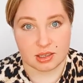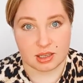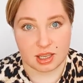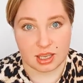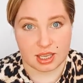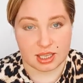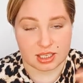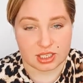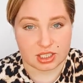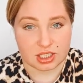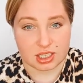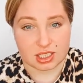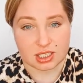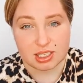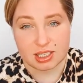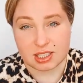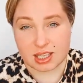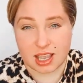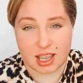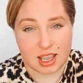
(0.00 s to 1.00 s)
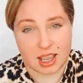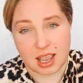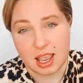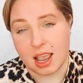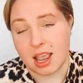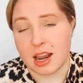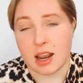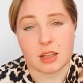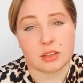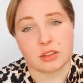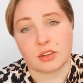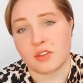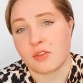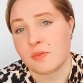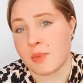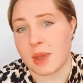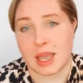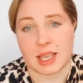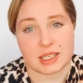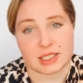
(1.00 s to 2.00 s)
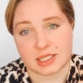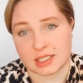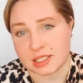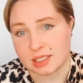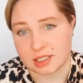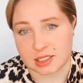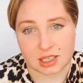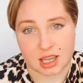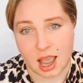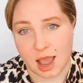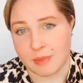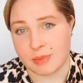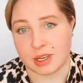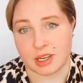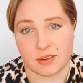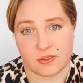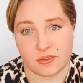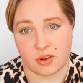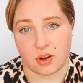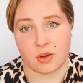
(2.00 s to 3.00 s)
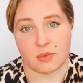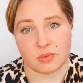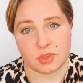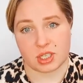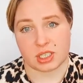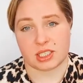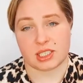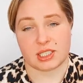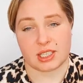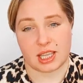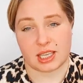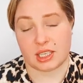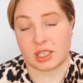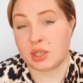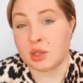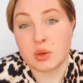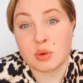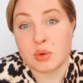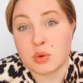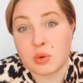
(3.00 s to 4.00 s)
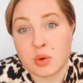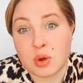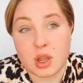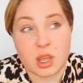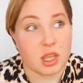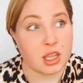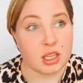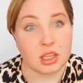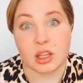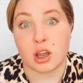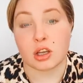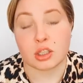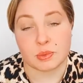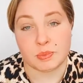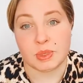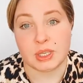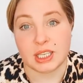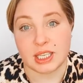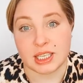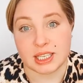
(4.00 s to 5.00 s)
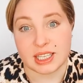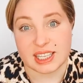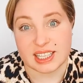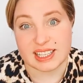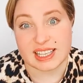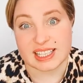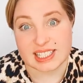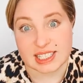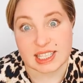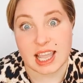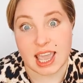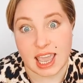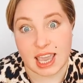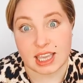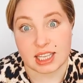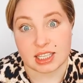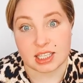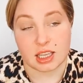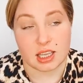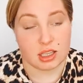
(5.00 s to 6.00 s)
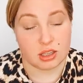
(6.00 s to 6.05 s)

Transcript: It just a lot of mess coming from just like you not being in the state,